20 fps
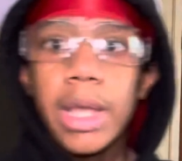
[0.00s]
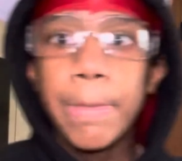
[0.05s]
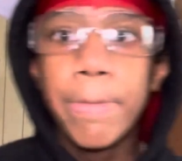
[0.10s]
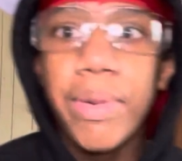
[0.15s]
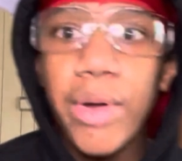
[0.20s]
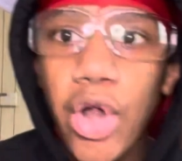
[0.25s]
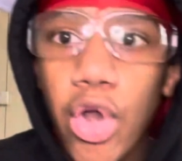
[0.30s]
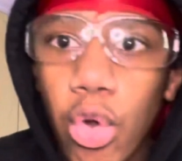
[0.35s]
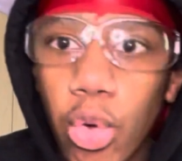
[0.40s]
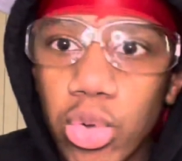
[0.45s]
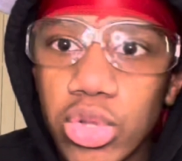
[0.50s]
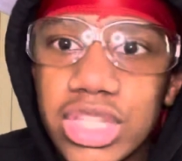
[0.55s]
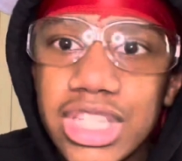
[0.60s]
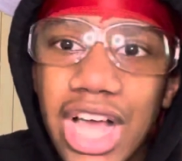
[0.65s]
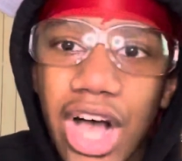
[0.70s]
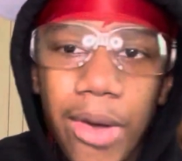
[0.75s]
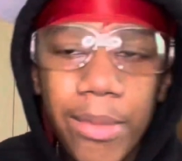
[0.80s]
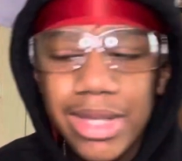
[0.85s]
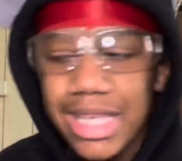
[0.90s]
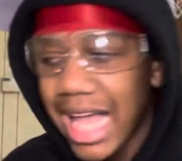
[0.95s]
bro.
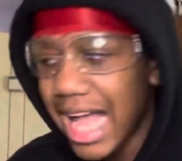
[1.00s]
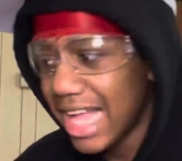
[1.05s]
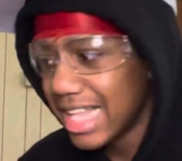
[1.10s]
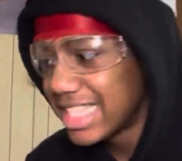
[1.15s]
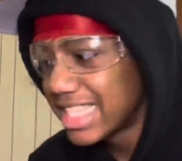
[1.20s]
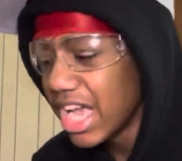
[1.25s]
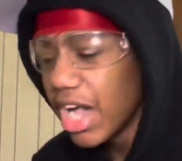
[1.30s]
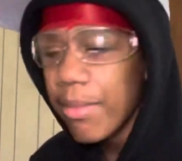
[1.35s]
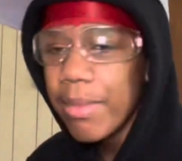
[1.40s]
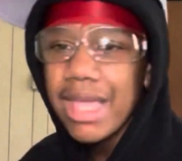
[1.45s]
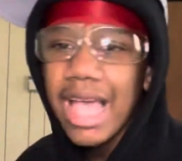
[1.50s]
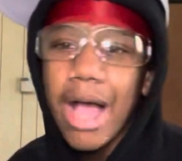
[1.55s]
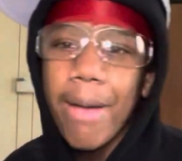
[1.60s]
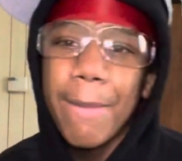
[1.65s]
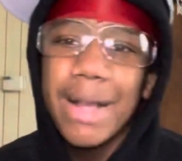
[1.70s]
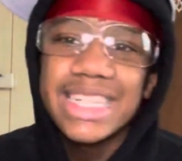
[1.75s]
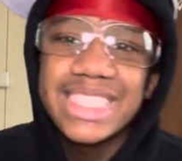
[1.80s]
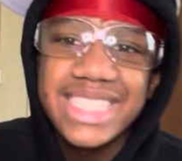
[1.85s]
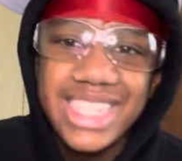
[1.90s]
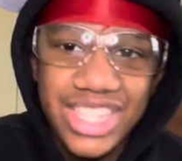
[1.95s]
Tell me how
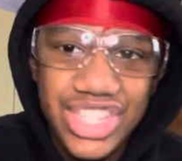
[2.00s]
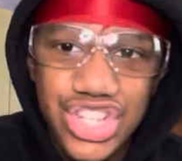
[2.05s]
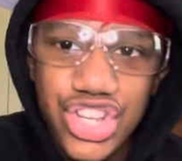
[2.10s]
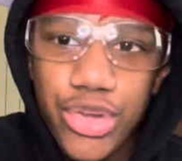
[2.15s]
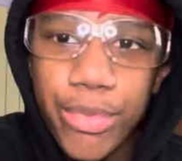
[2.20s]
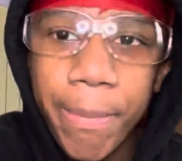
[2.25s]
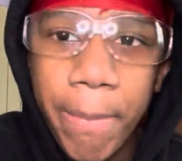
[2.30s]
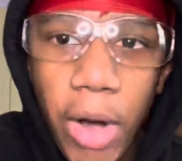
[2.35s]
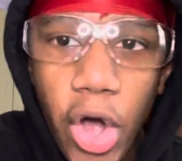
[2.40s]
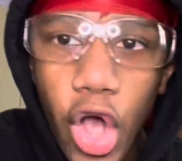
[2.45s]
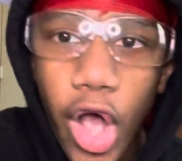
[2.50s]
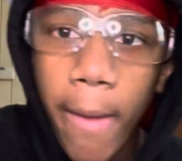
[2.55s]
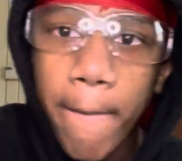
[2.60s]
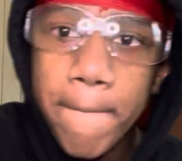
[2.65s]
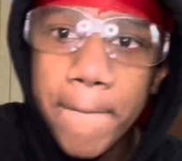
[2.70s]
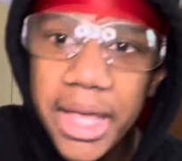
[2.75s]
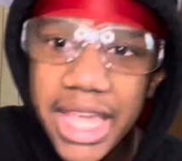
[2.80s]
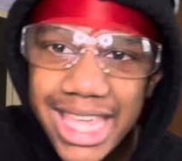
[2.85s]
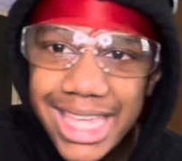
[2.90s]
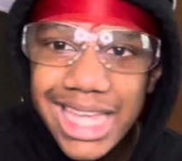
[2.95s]
my sister bought a
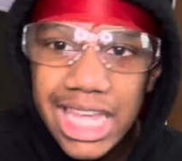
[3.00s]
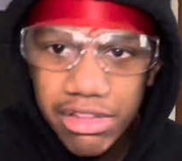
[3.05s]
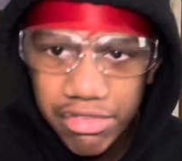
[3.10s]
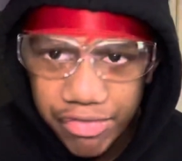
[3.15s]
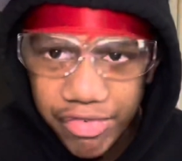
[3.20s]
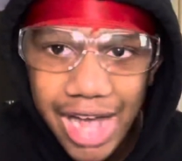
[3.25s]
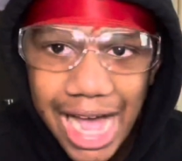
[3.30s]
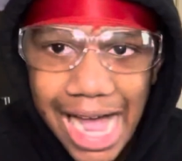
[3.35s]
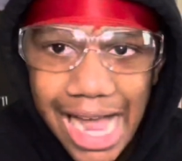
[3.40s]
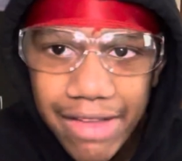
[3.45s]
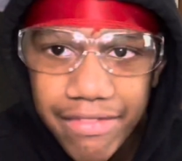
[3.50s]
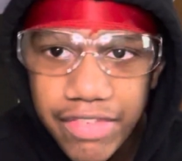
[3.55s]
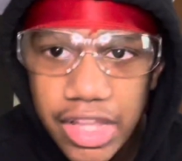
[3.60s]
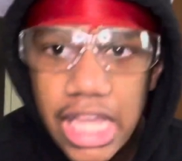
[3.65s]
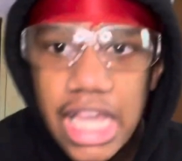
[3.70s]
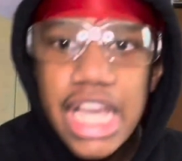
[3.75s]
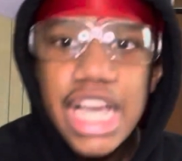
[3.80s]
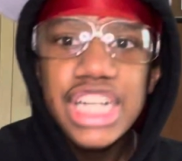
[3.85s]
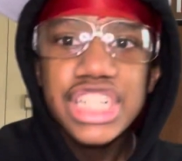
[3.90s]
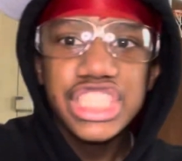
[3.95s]
PS5.
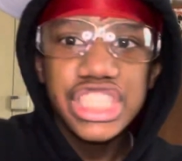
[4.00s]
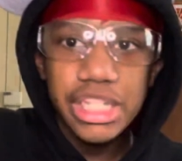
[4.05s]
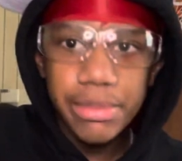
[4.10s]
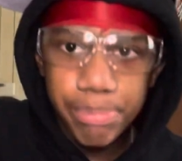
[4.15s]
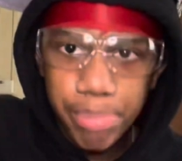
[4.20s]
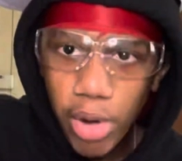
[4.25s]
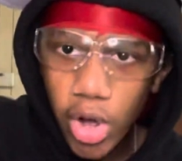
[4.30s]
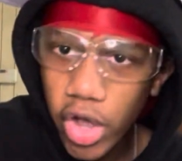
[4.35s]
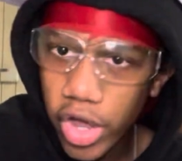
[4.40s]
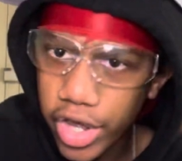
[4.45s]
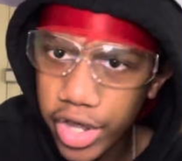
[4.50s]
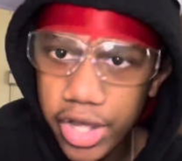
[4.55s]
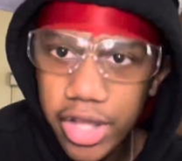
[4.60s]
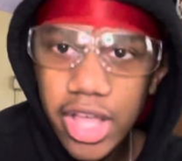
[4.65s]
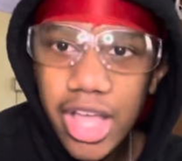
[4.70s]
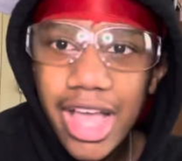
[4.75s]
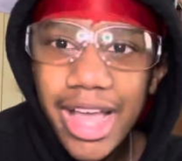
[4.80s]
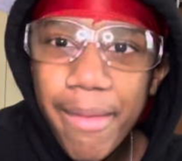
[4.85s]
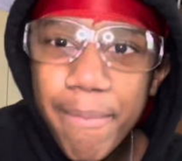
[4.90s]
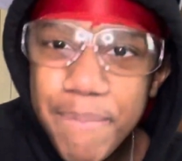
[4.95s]
She bought a
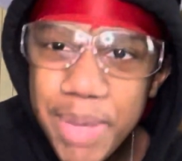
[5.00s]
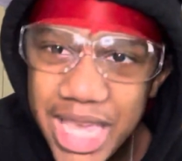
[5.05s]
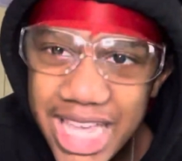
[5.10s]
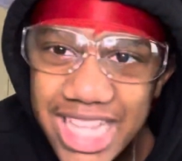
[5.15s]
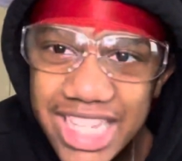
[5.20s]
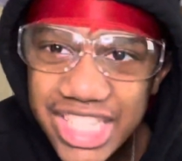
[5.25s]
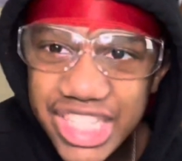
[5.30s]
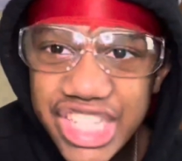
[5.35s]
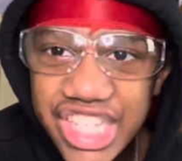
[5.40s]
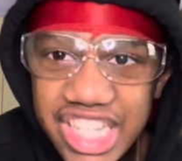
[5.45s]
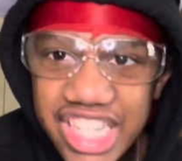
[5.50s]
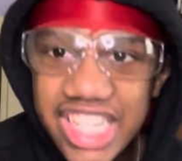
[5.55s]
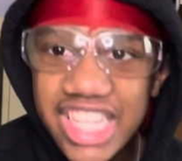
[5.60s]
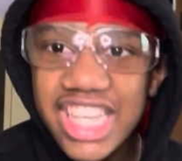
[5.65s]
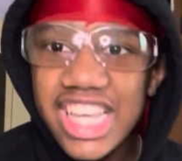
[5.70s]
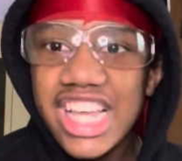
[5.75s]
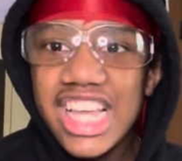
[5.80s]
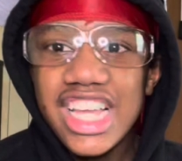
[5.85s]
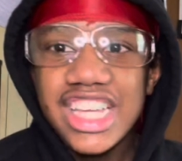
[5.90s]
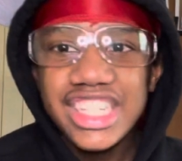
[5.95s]
PC,
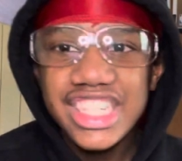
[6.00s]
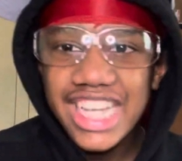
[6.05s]
she